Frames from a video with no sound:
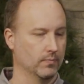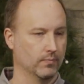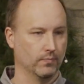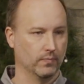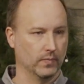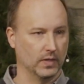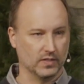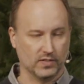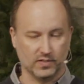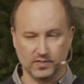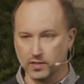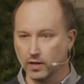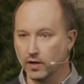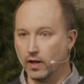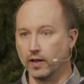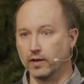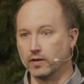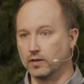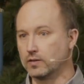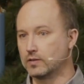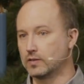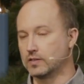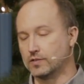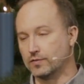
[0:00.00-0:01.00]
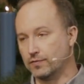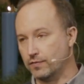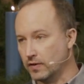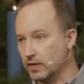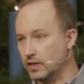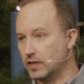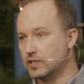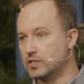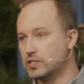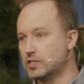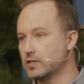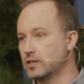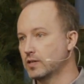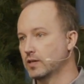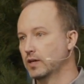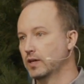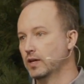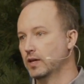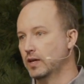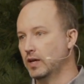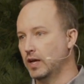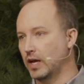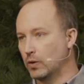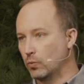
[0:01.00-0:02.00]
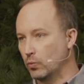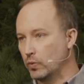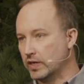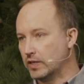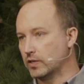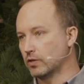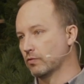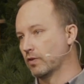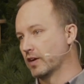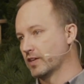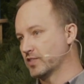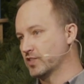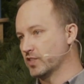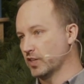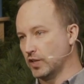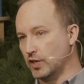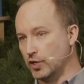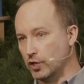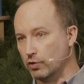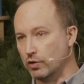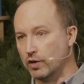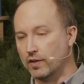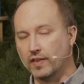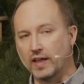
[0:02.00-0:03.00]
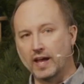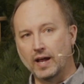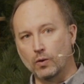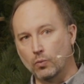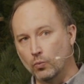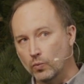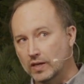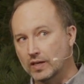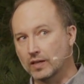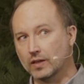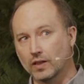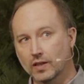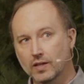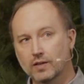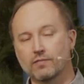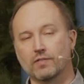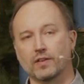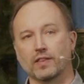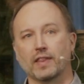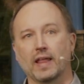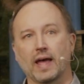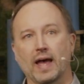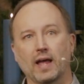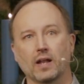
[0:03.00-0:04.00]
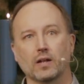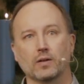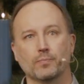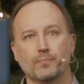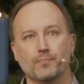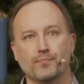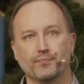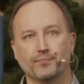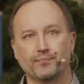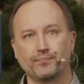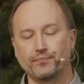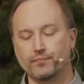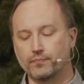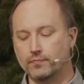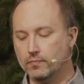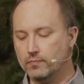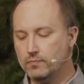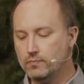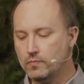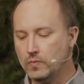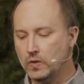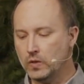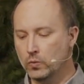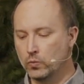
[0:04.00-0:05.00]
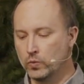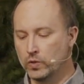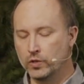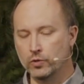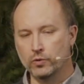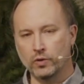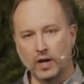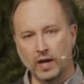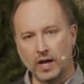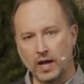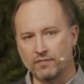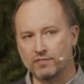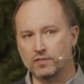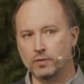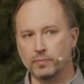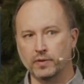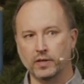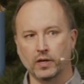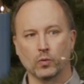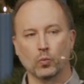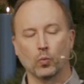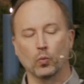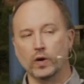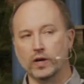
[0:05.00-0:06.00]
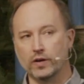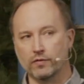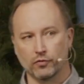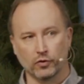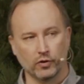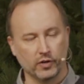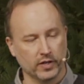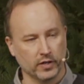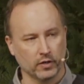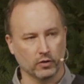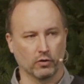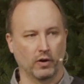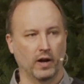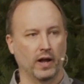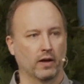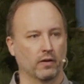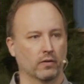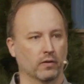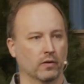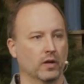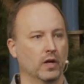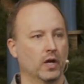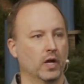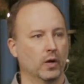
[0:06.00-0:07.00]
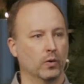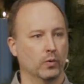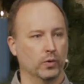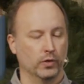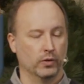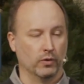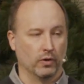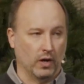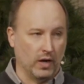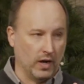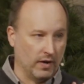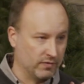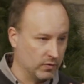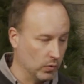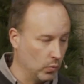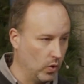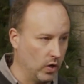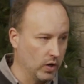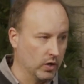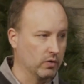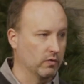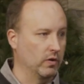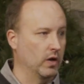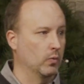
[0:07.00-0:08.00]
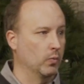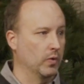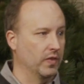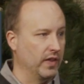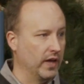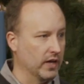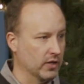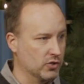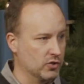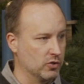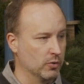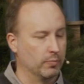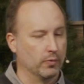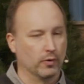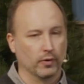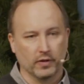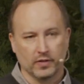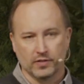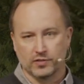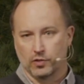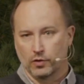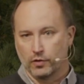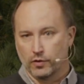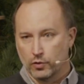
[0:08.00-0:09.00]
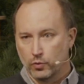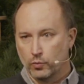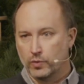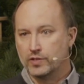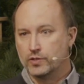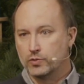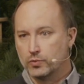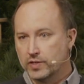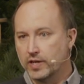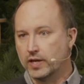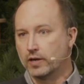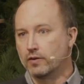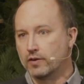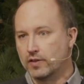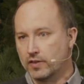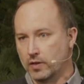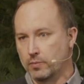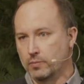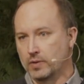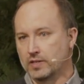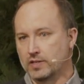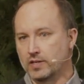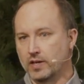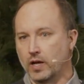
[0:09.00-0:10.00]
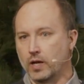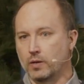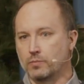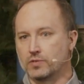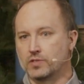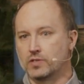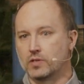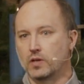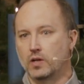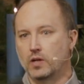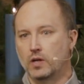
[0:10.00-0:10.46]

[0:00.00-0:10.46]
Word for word: It's done, it's finished, and we can rest secure in that and we can live in that. We do not have to be on wavering ground. We do not have to walk around with extra burdens, although we do carry them at times